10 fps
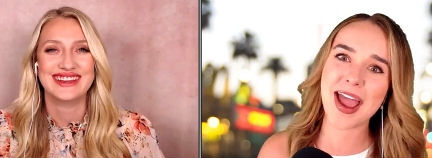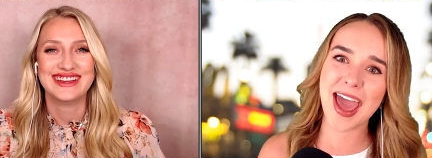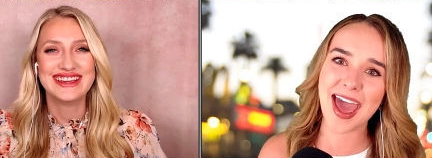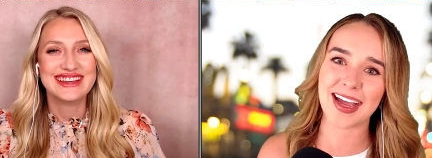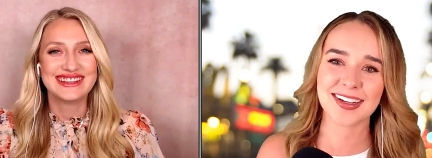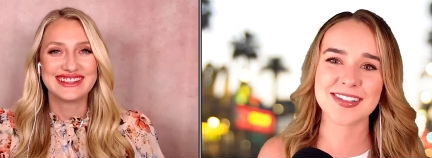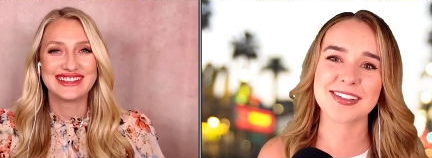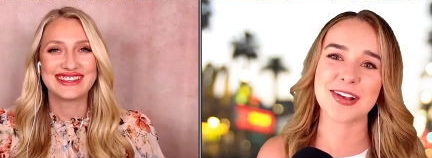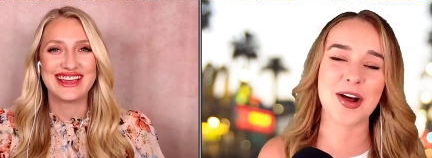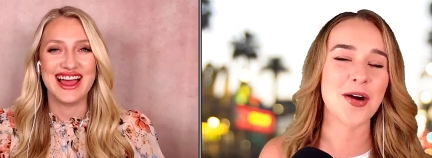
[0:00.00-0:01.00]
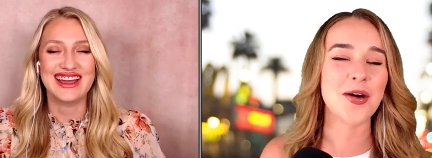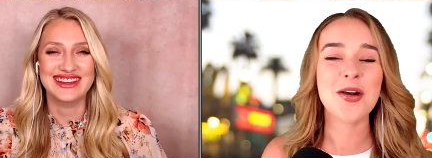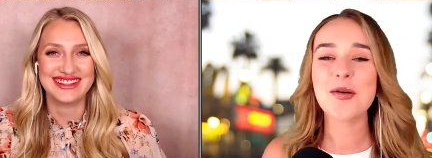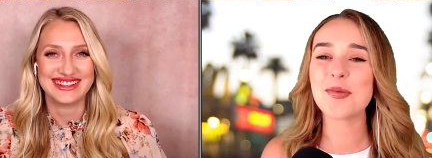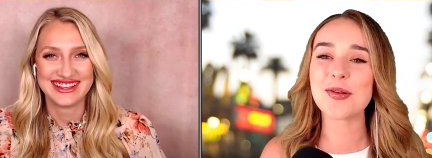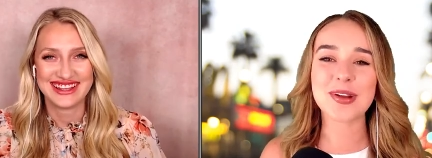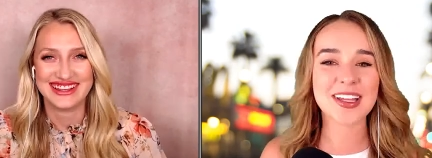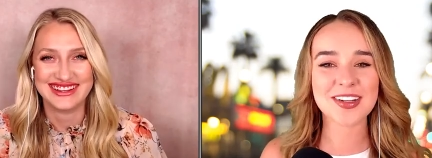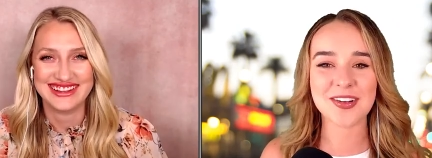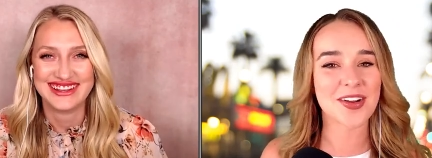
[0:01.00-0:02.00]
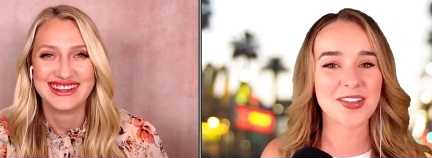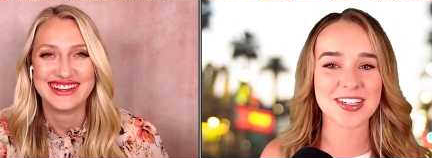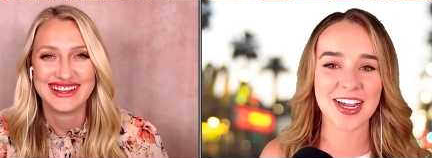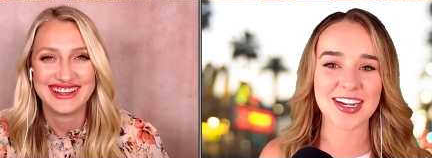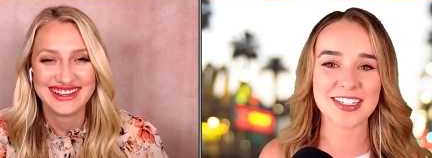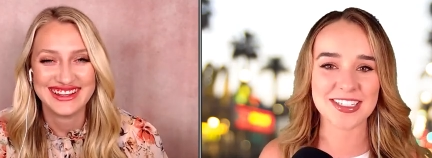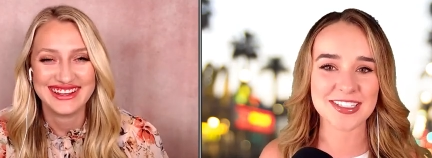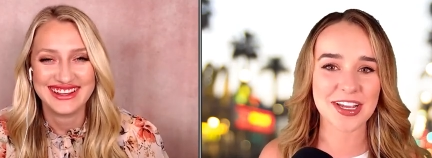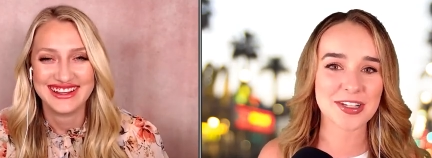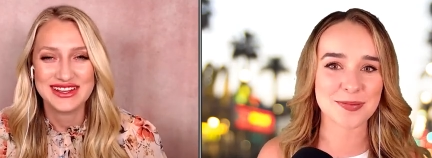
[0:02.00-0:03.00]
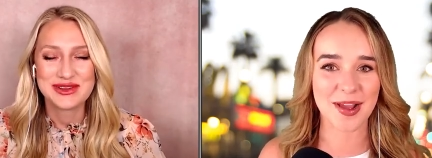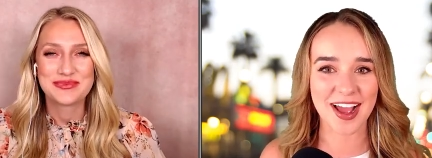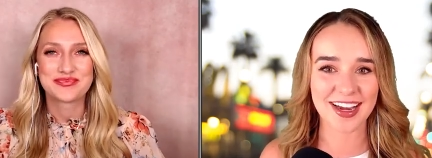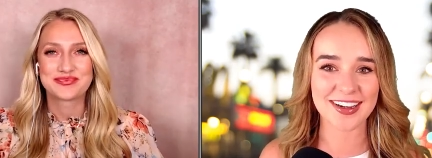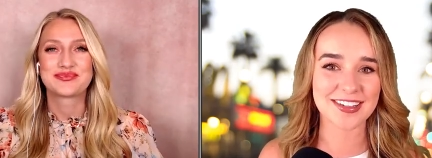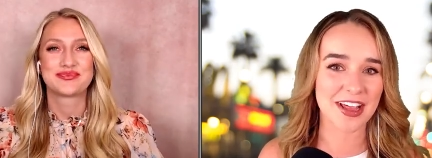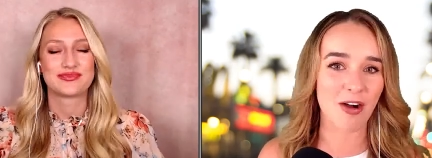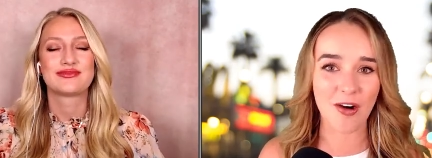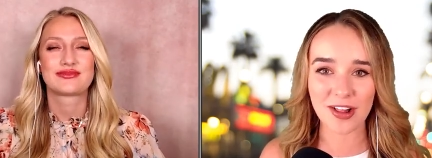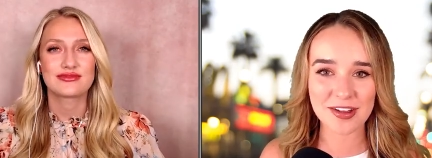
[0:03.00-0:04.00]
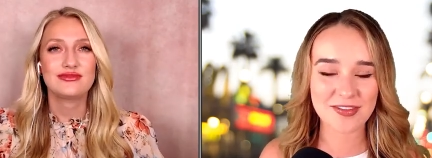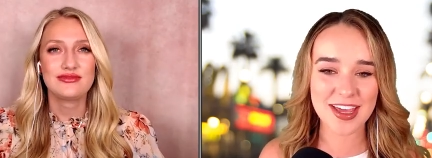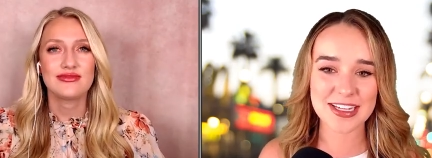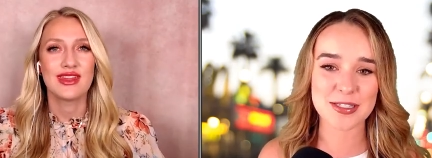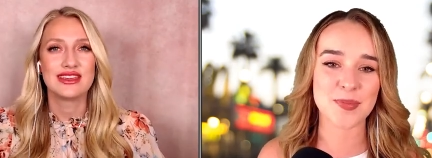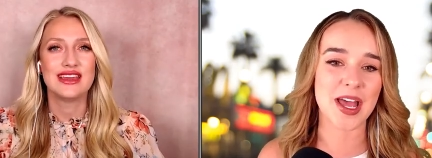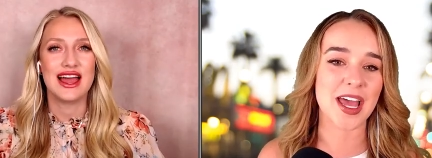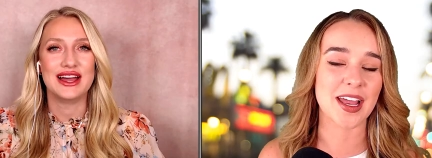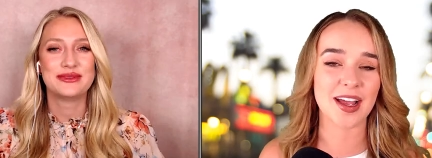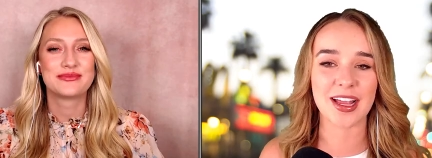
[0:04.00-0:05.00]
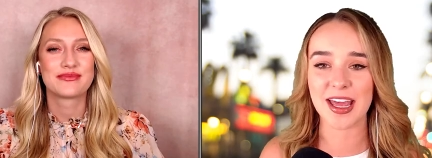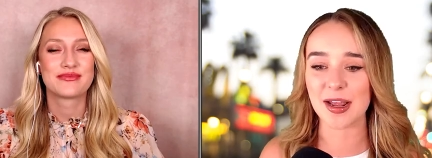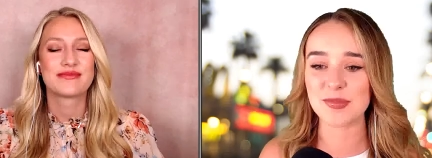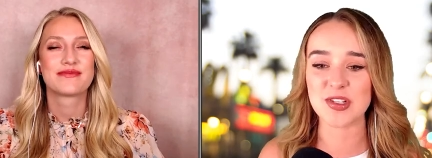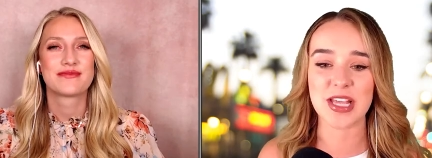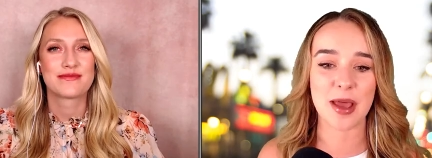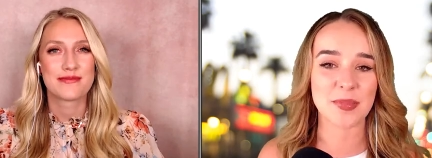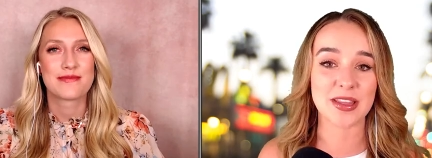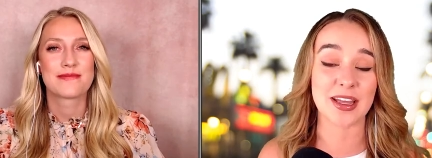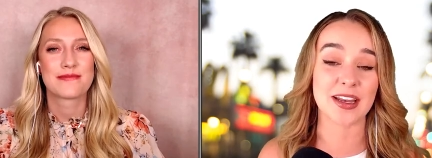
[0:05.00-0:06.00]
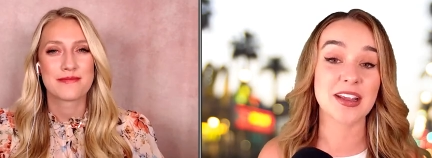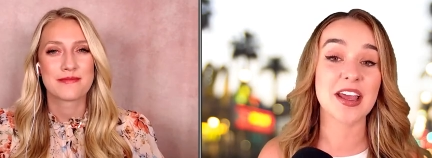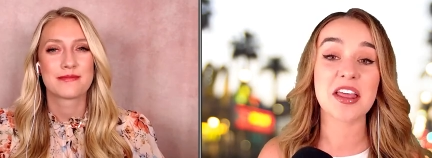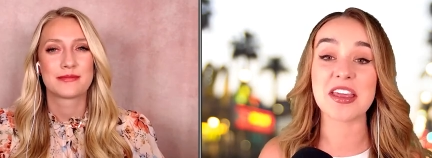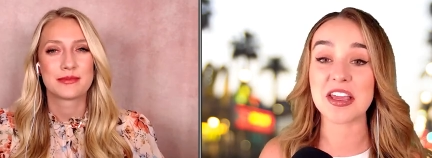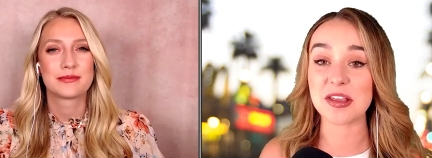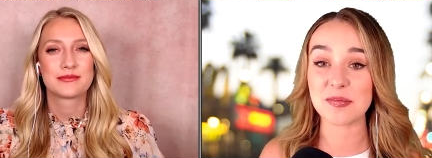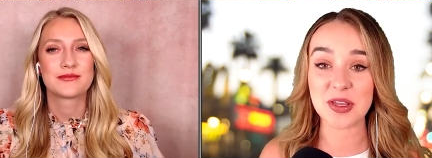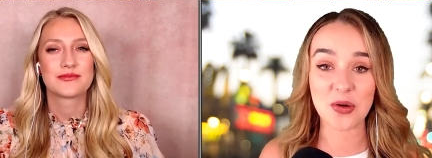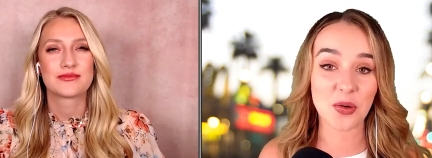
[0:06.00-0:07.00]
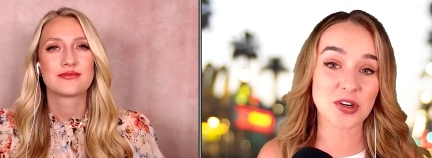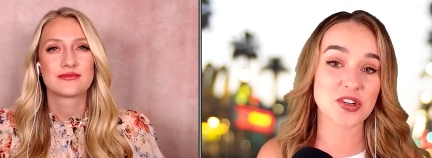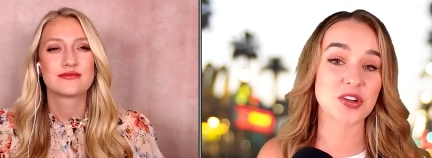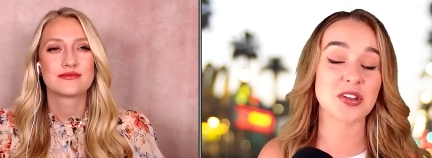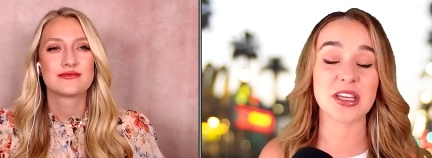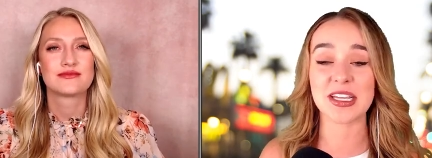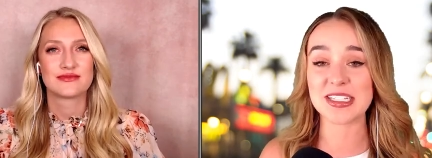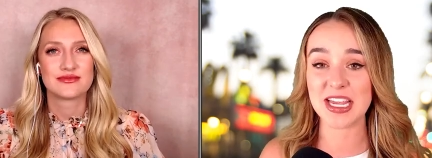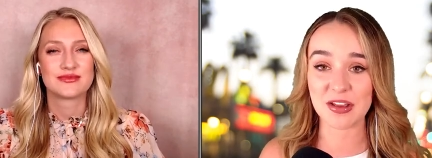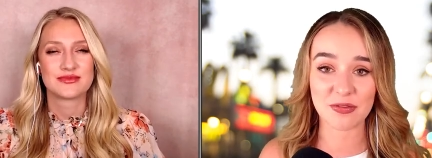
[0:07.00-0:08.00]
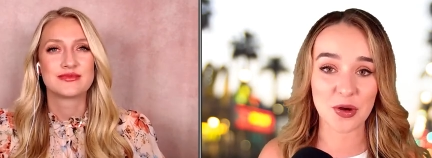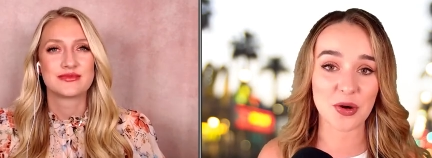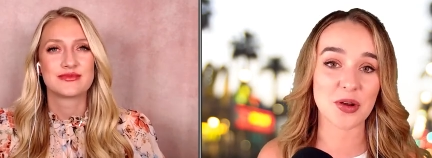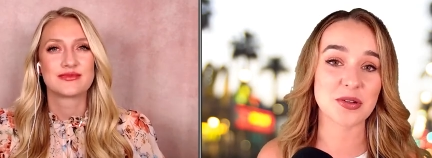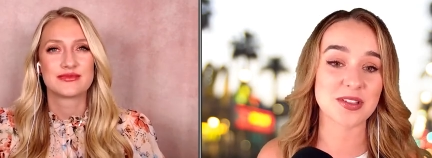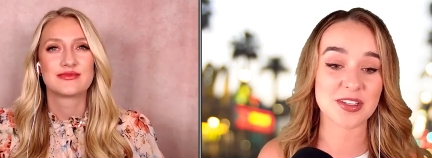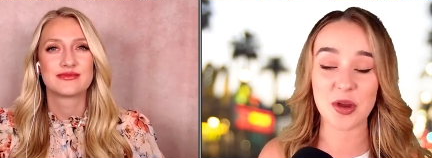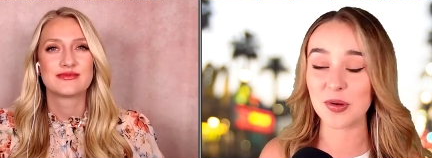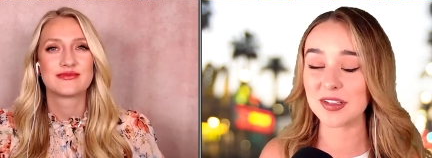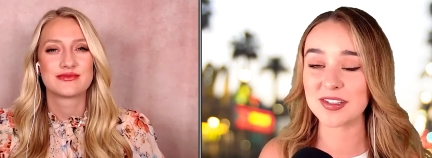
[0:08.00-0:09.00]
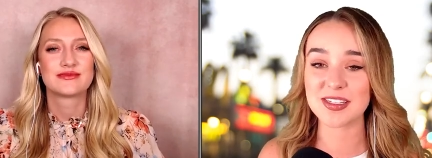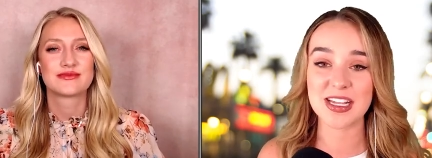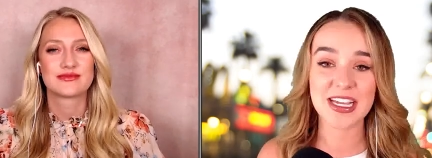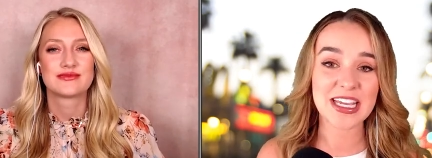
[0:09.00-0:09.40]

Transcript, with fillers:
Speaker 1: My ex." So yeah. we really don't know the tiny details behind all of this, but yeah. again, I'm just happy that they can be cordial, they can take photos. No one's